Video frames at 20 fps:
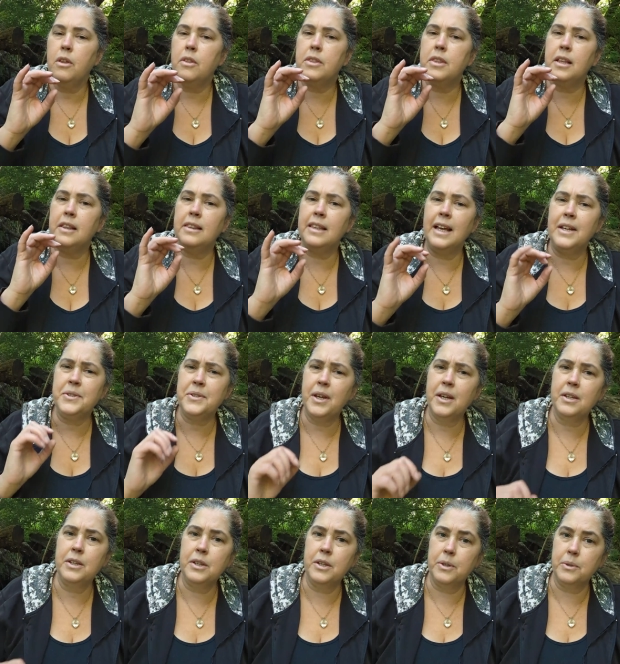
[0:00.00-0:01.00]
The less I
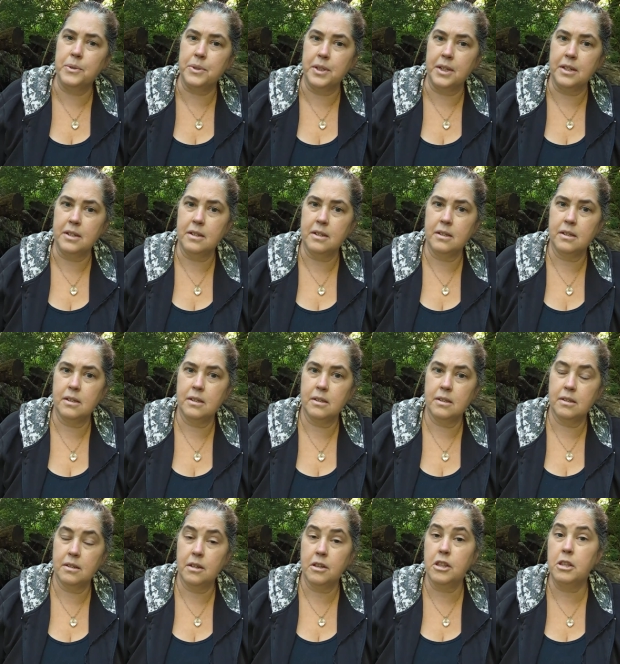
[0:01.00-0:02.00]
use it,
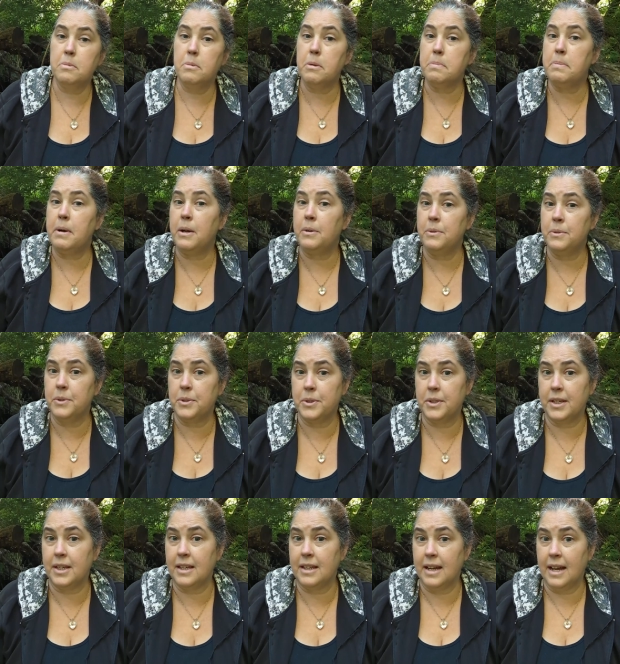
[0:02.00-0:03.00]
the more
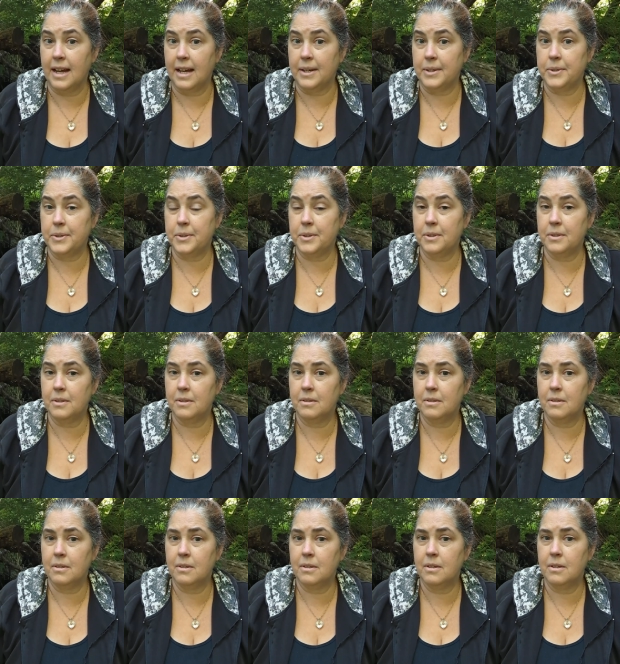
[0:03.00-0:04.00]
potency it has.
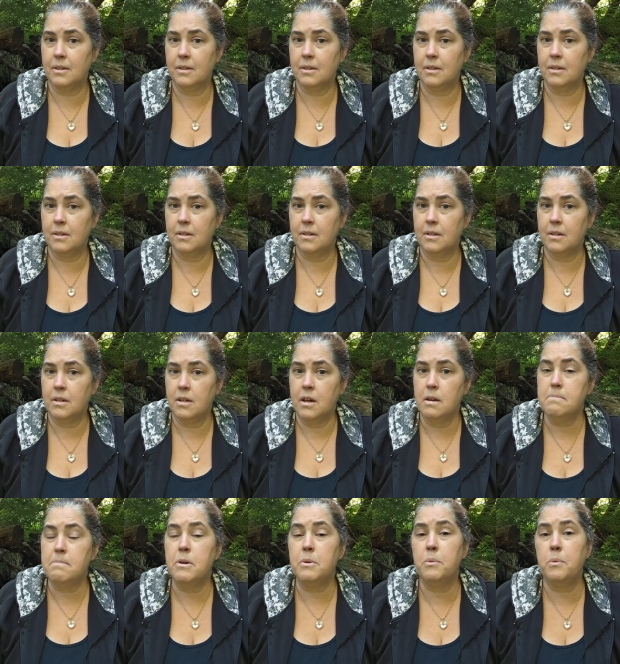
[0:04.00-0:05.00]

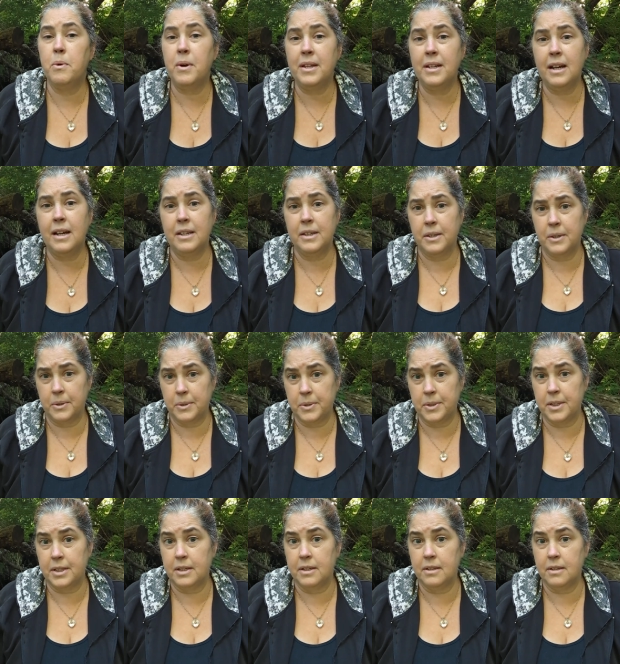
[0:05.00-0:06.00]
But when I use
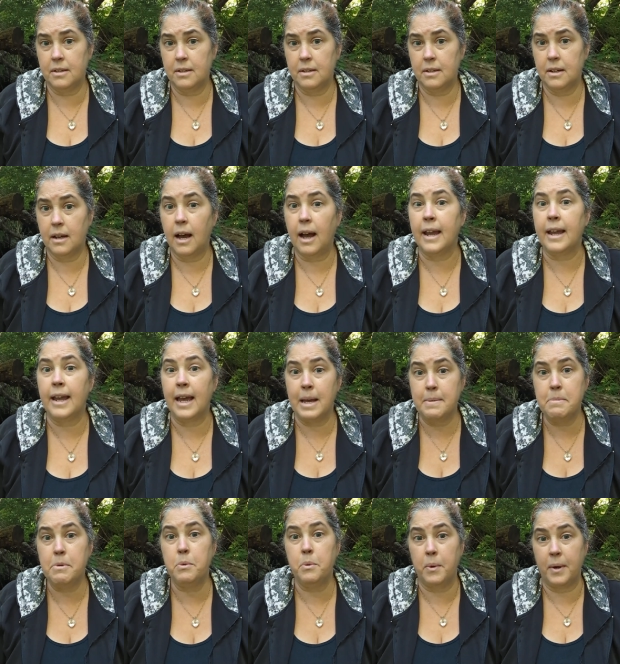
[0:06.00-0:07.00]
it, I
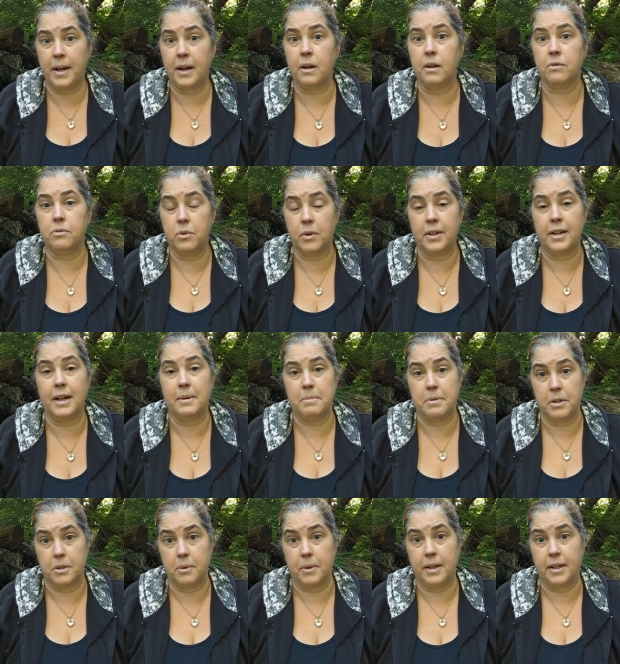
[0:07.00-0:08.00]
am aware of what I'm
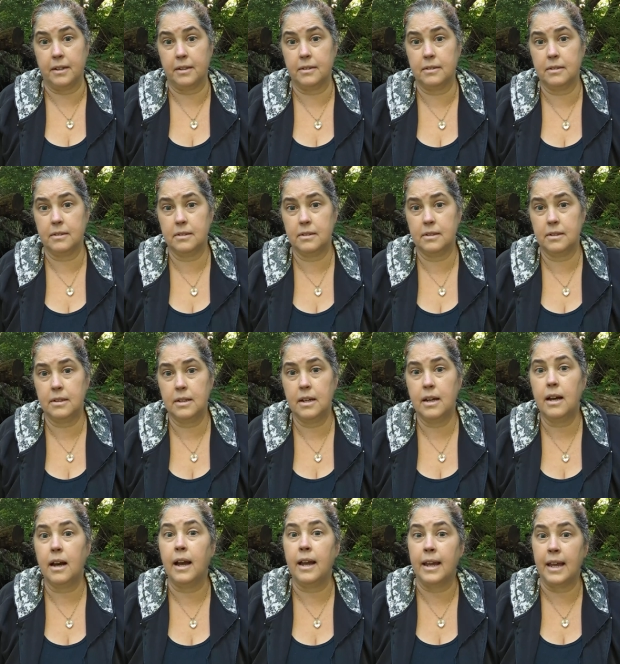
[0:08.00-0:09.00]
doing.
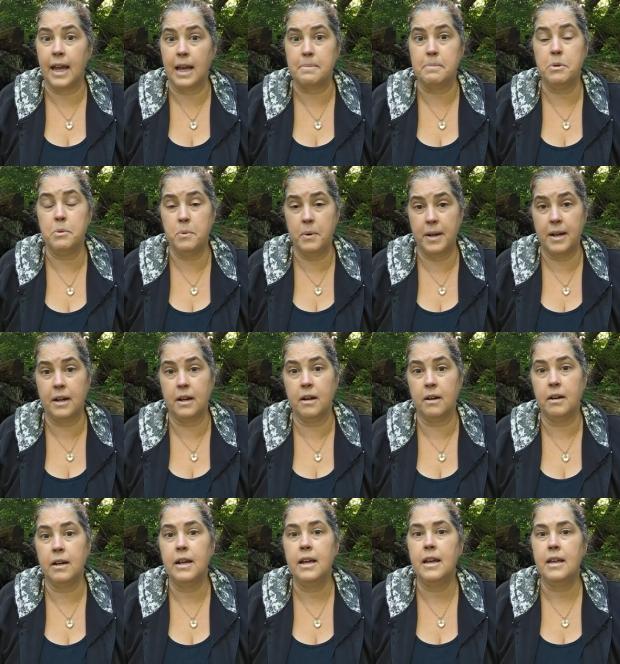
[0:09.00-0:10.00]
I am aware
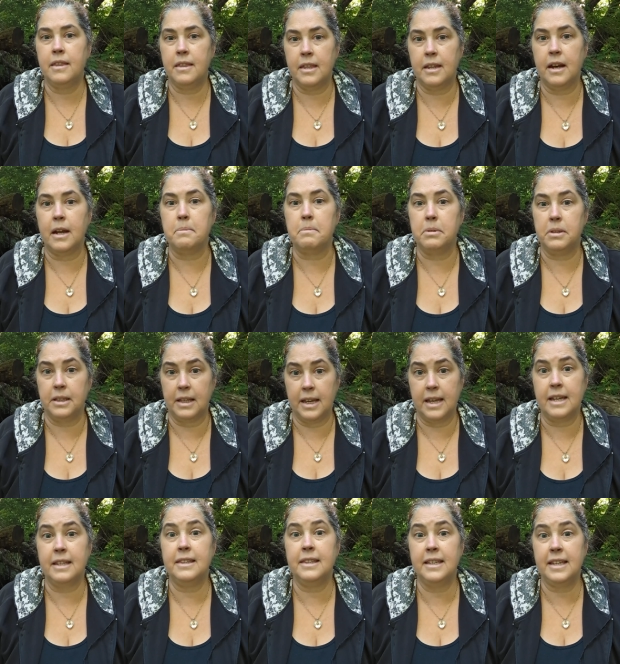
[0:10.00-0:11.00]
that I'm
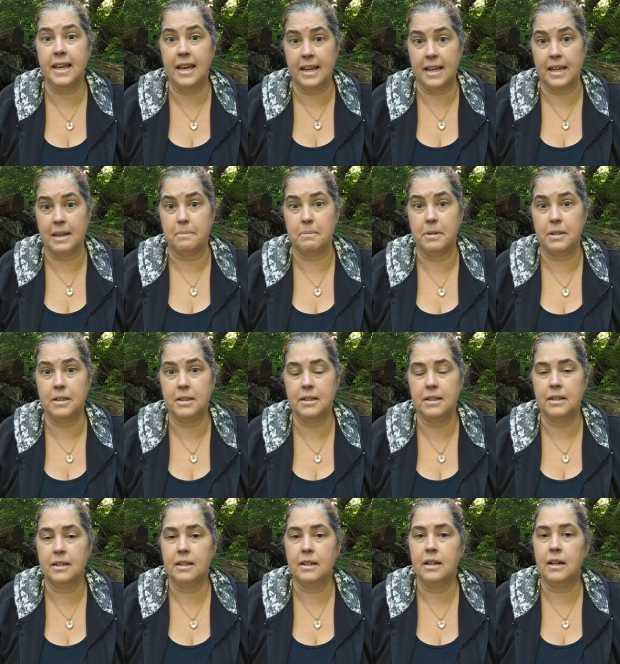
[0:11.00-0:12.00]
playing the game
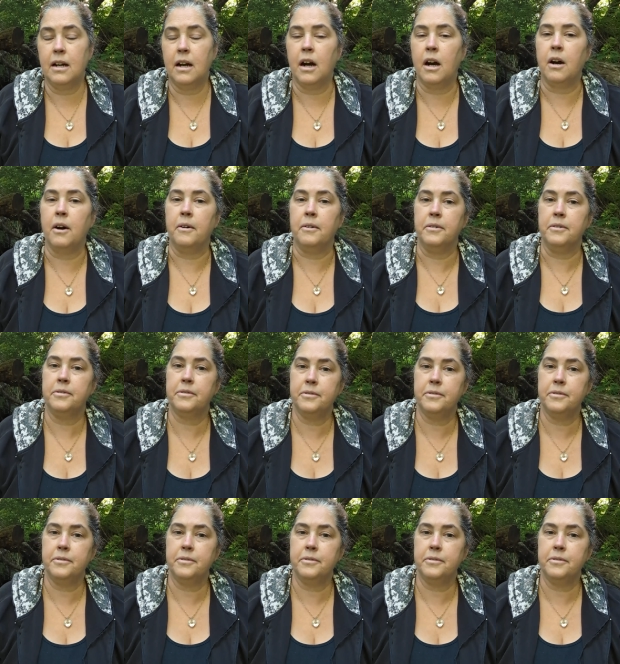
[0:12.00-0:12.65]
of,